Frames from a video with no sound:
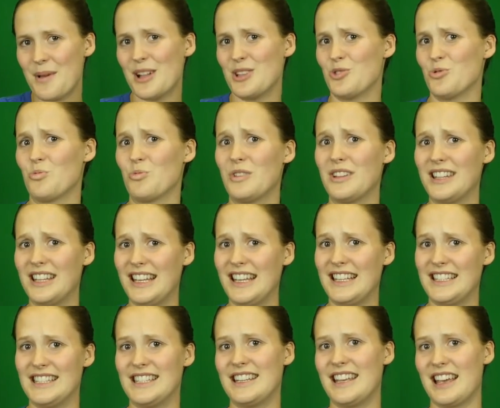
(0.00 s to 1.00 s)
it's really
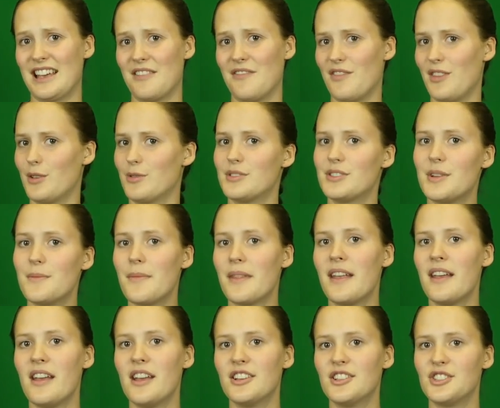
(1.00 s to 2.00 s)
easy to get confused.
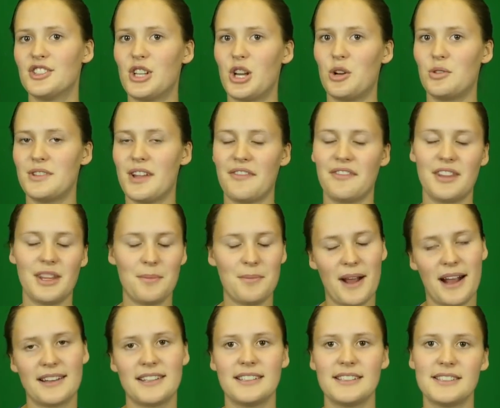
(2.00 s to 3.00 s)
So definitely
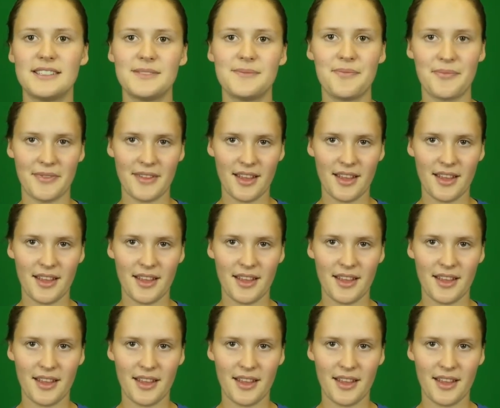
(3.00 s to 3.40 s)
practice.